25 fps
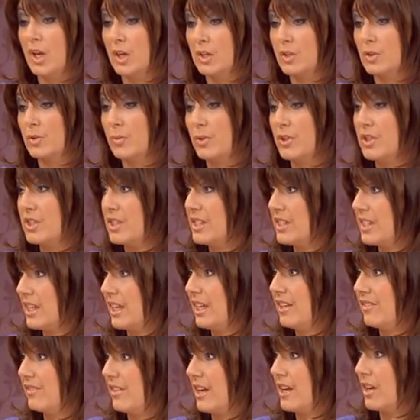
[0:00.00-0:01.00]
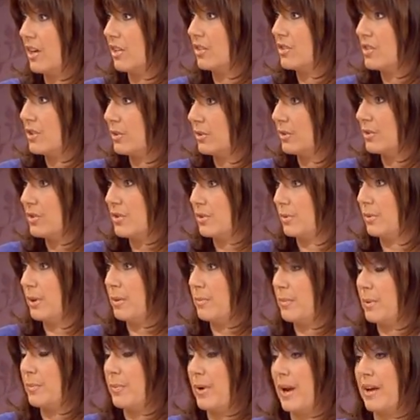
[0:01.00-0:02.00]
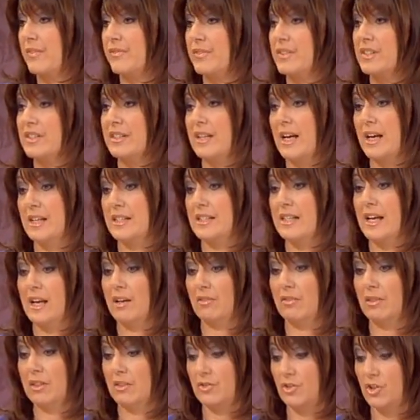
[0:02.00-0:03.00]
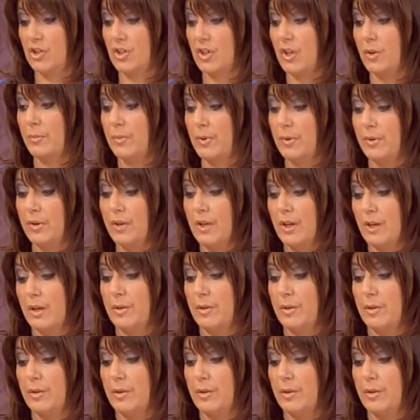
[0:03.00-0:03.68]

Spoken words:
switched the TV on to eat my breakfast, sat down, and I'd just got my